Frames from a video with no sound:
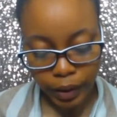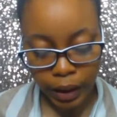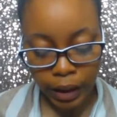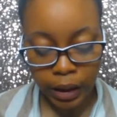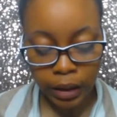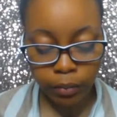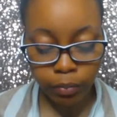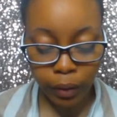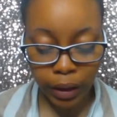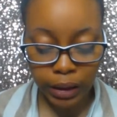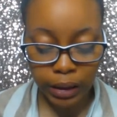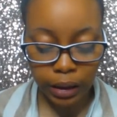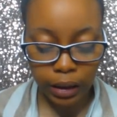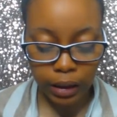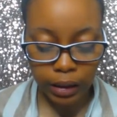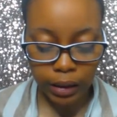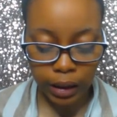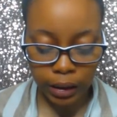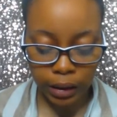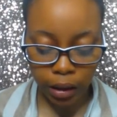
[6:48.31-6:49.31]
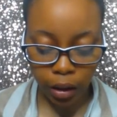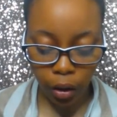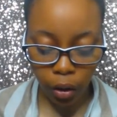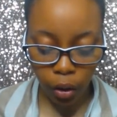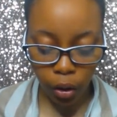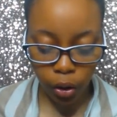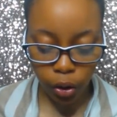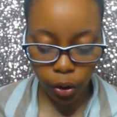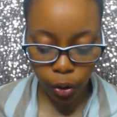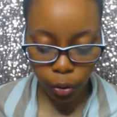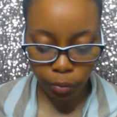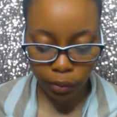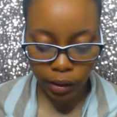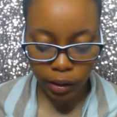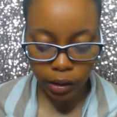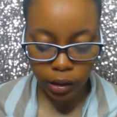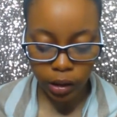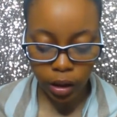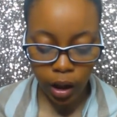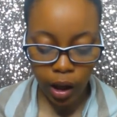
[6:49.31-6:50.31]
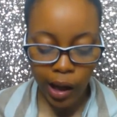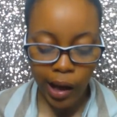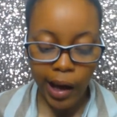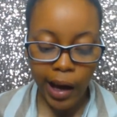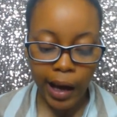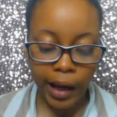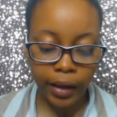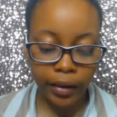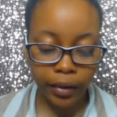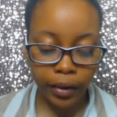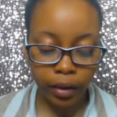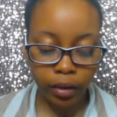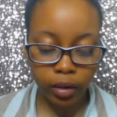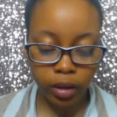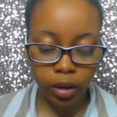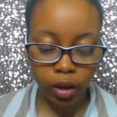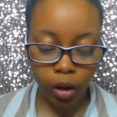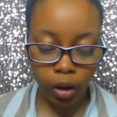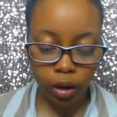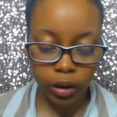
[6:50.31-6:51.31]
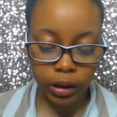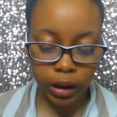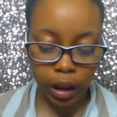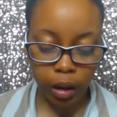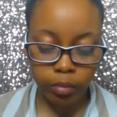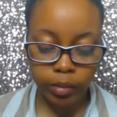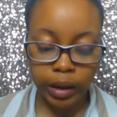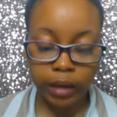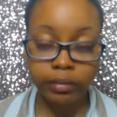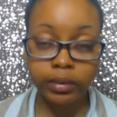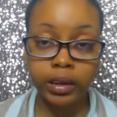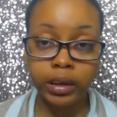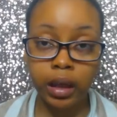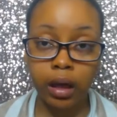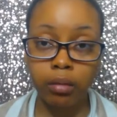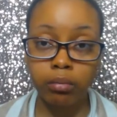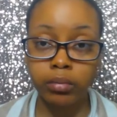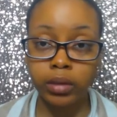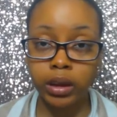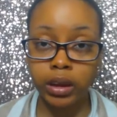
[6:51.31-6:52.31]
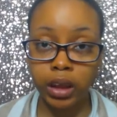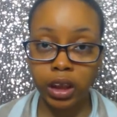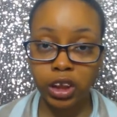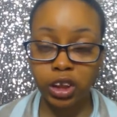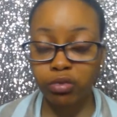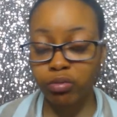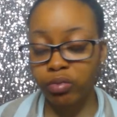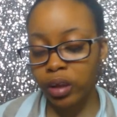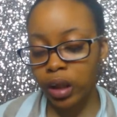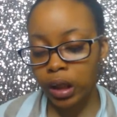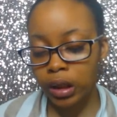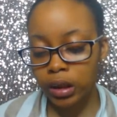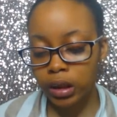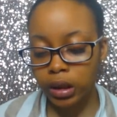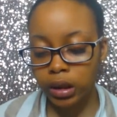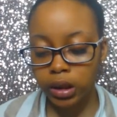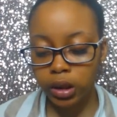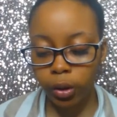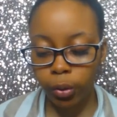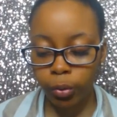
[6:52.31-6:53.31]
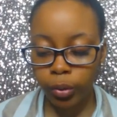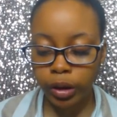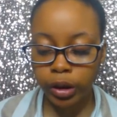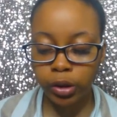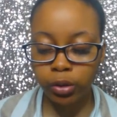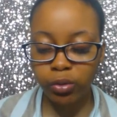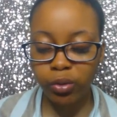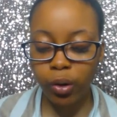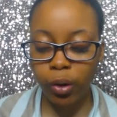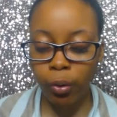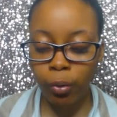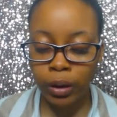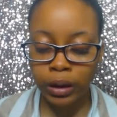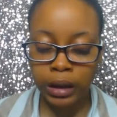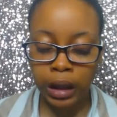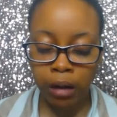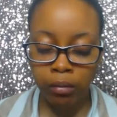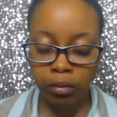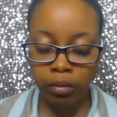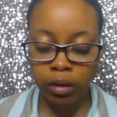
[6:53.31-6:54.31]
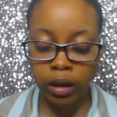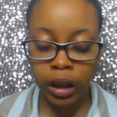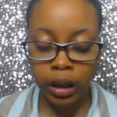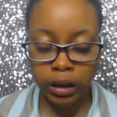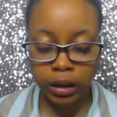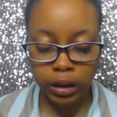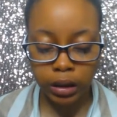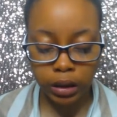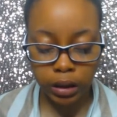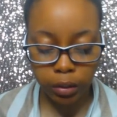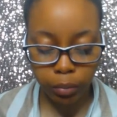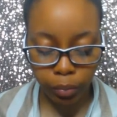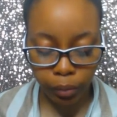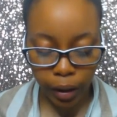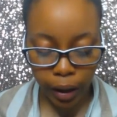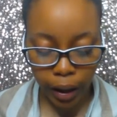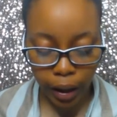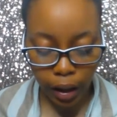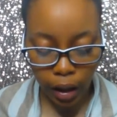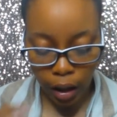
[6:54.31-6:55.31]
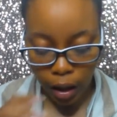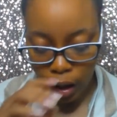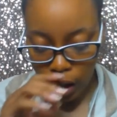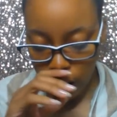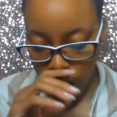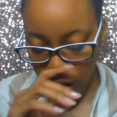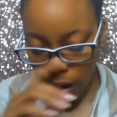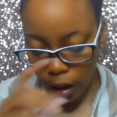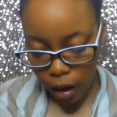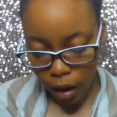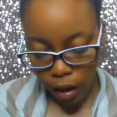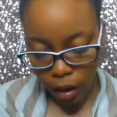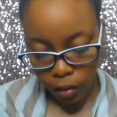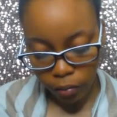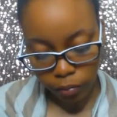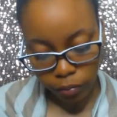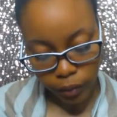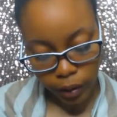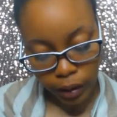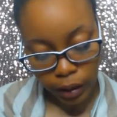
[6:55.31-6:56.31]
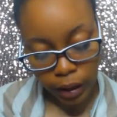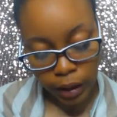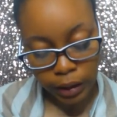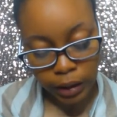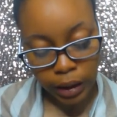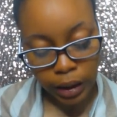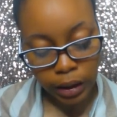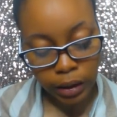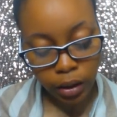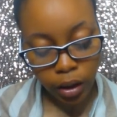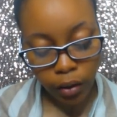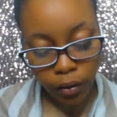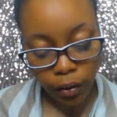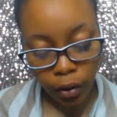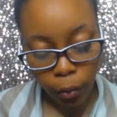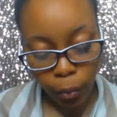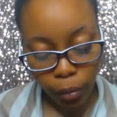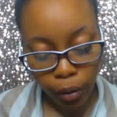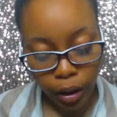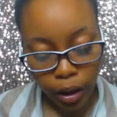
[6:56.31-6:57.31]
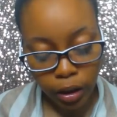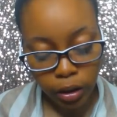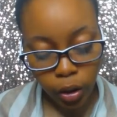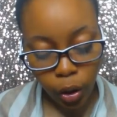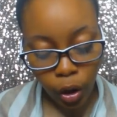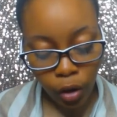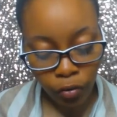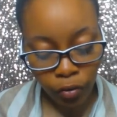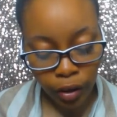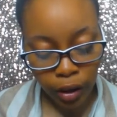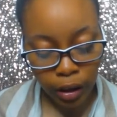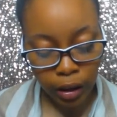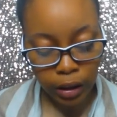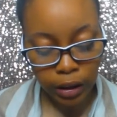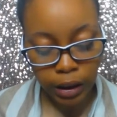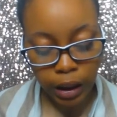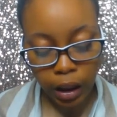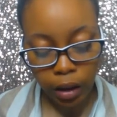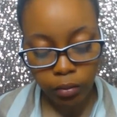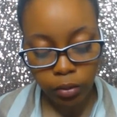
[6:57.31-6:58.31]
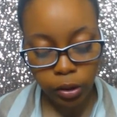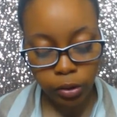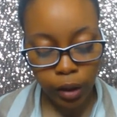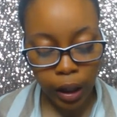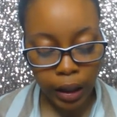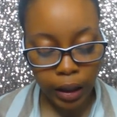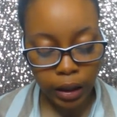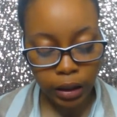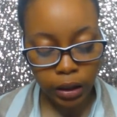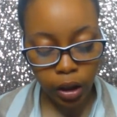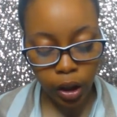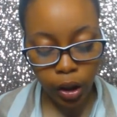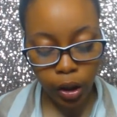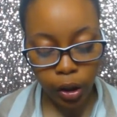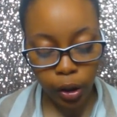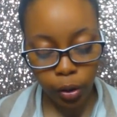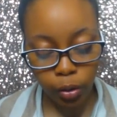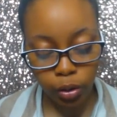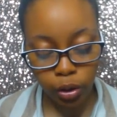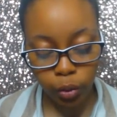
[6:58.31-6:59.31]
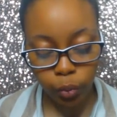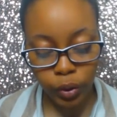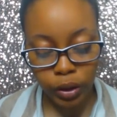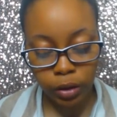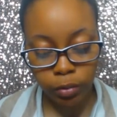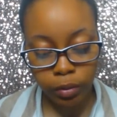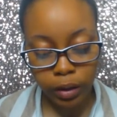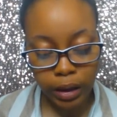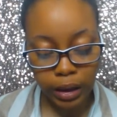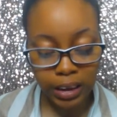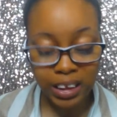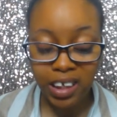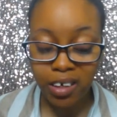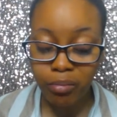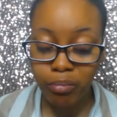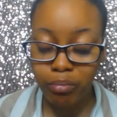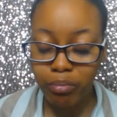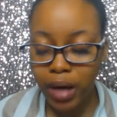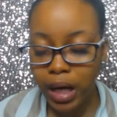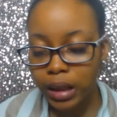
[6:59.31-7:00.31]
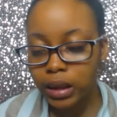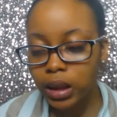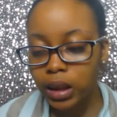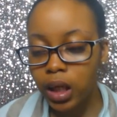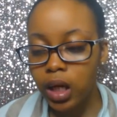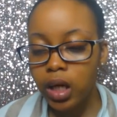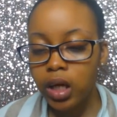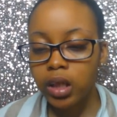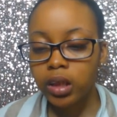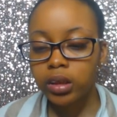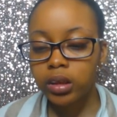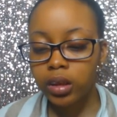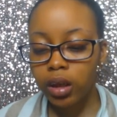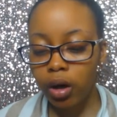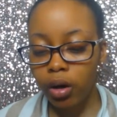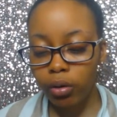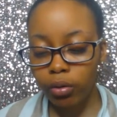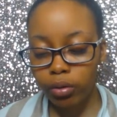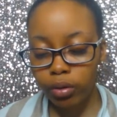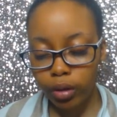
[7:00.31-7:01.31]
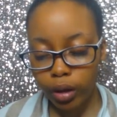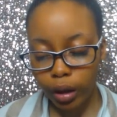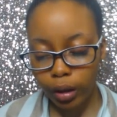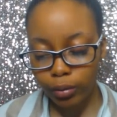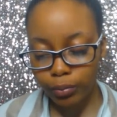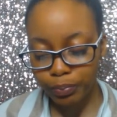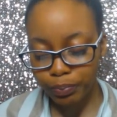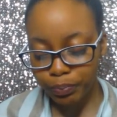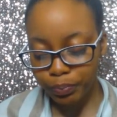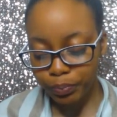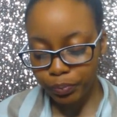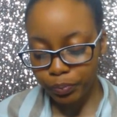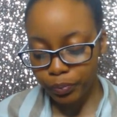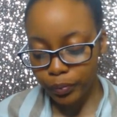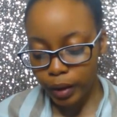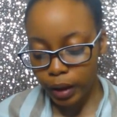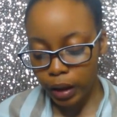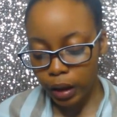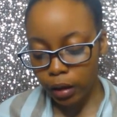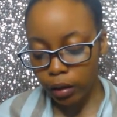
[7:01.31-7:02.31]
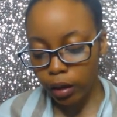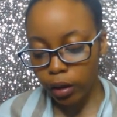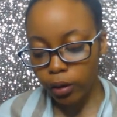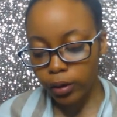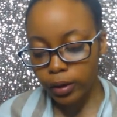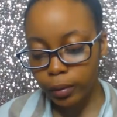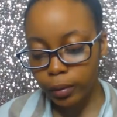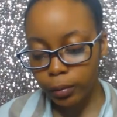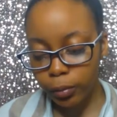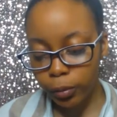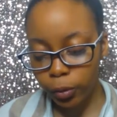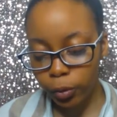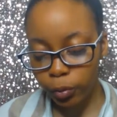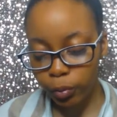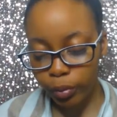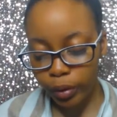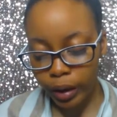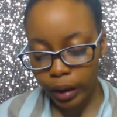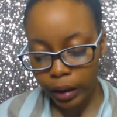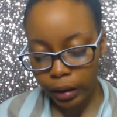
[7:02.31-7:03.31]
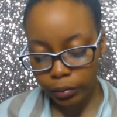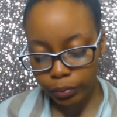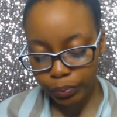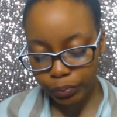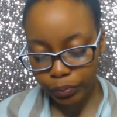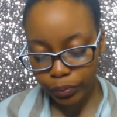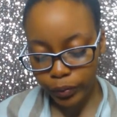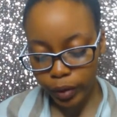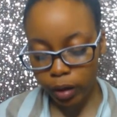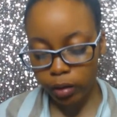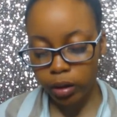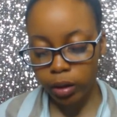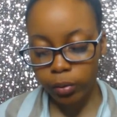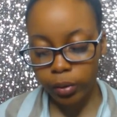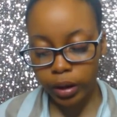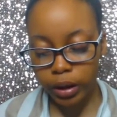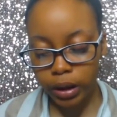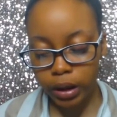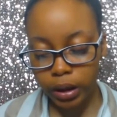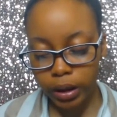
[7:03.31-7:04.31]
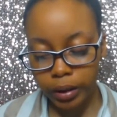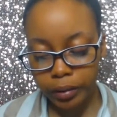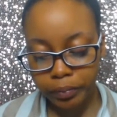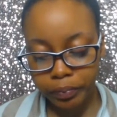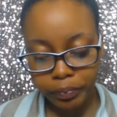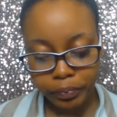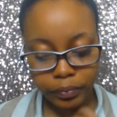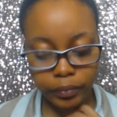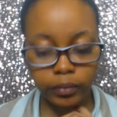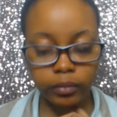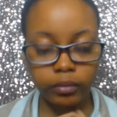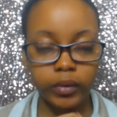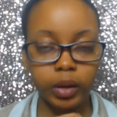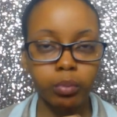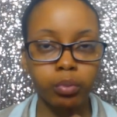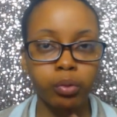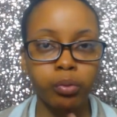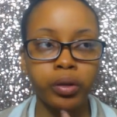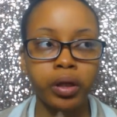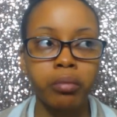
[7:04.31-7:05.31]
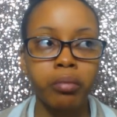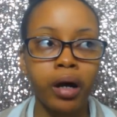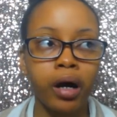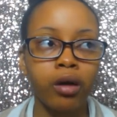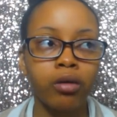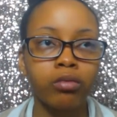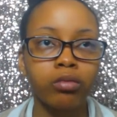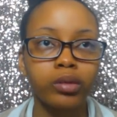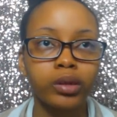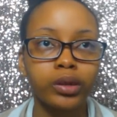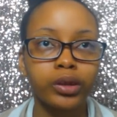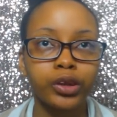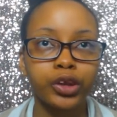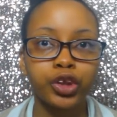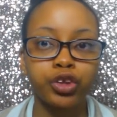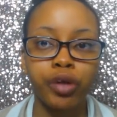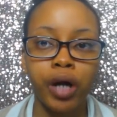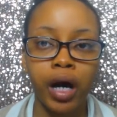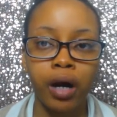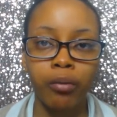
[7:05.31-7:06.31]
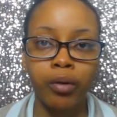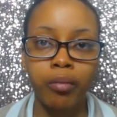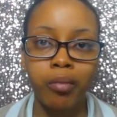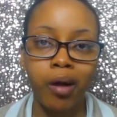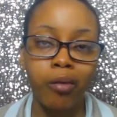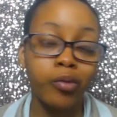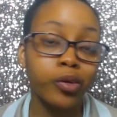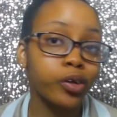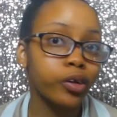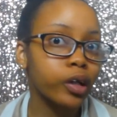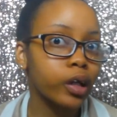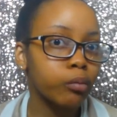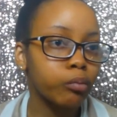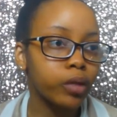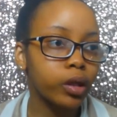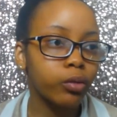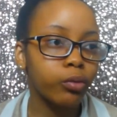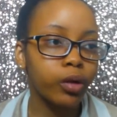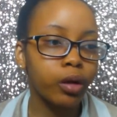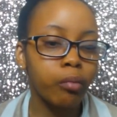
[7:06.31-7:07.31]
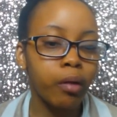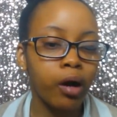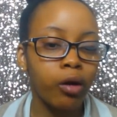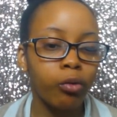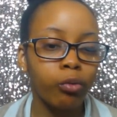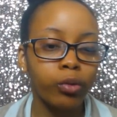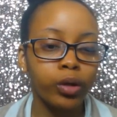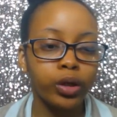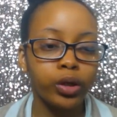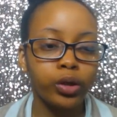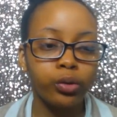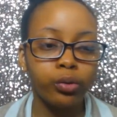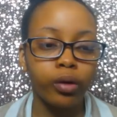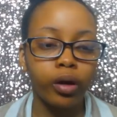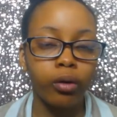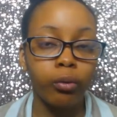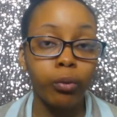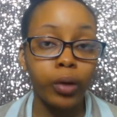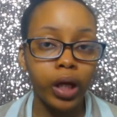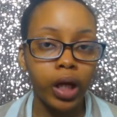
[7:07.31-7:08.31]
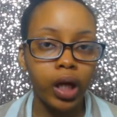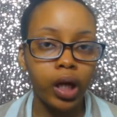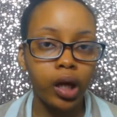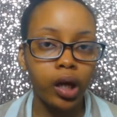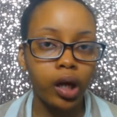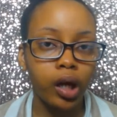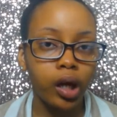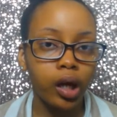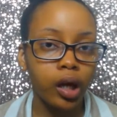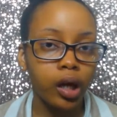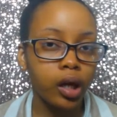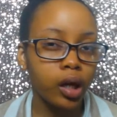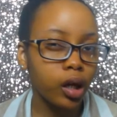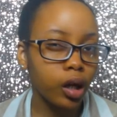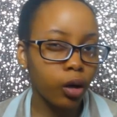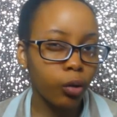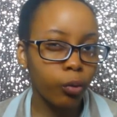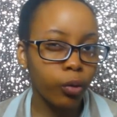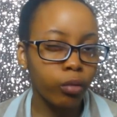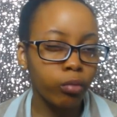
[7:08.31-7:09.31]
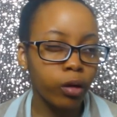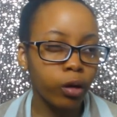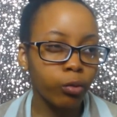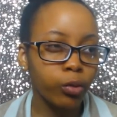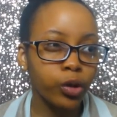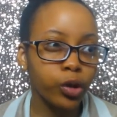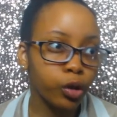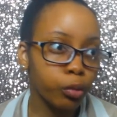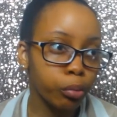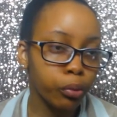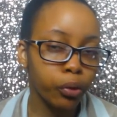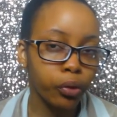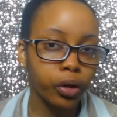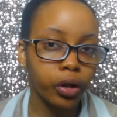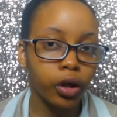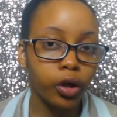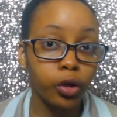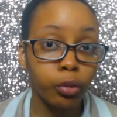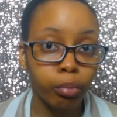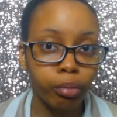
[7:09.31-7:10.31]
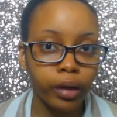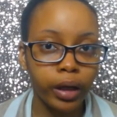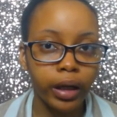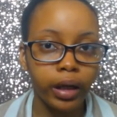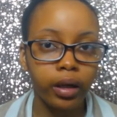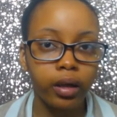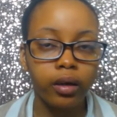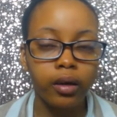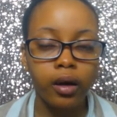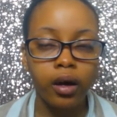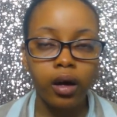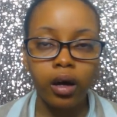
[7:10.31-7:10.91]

and it basically says that all humans at nearly all times have some such reluctance. So we do always have a reluctance to pray. Um, and then it says the prayers offered in the state of dryness are those which please him best. So, you know, there are people who pray only when it's good. But what about when you're dry? What about when you're empty? What about when you are weak? You know, what about when you're broken? Are you praying?